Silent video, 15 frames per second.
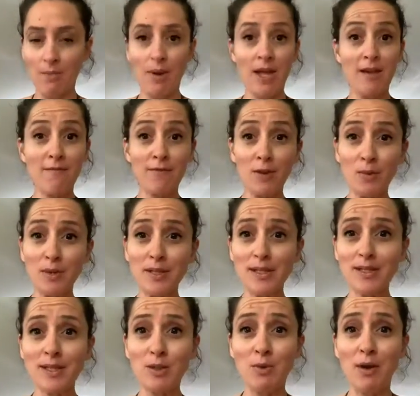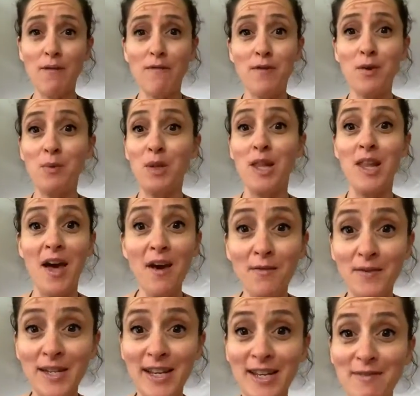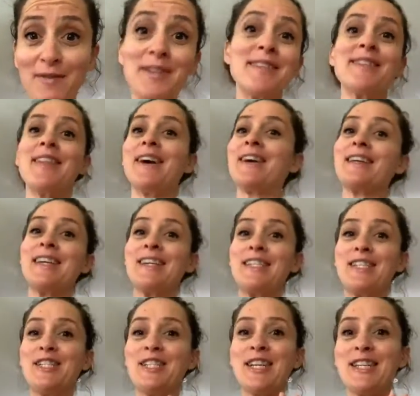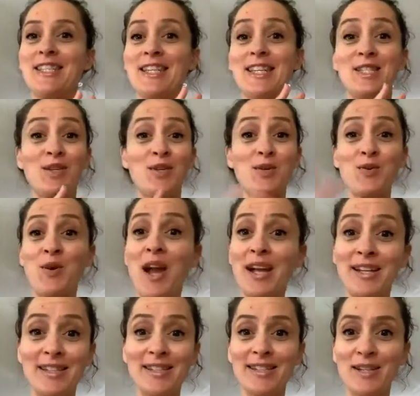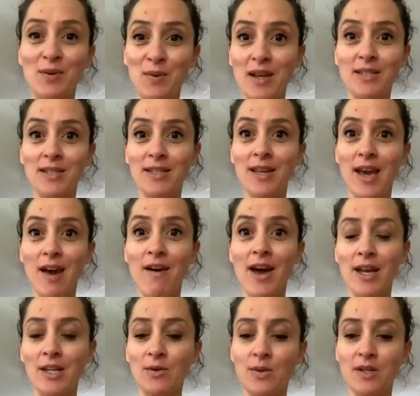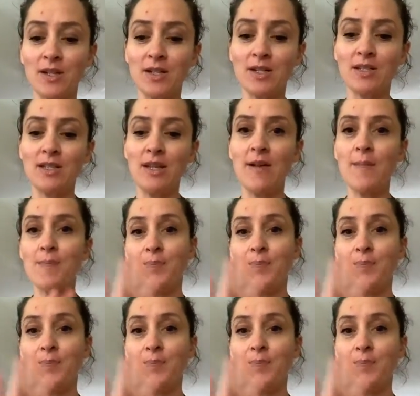Am I influenced? Do I feel loved even? Like, it's crackers crazy how accurate it is.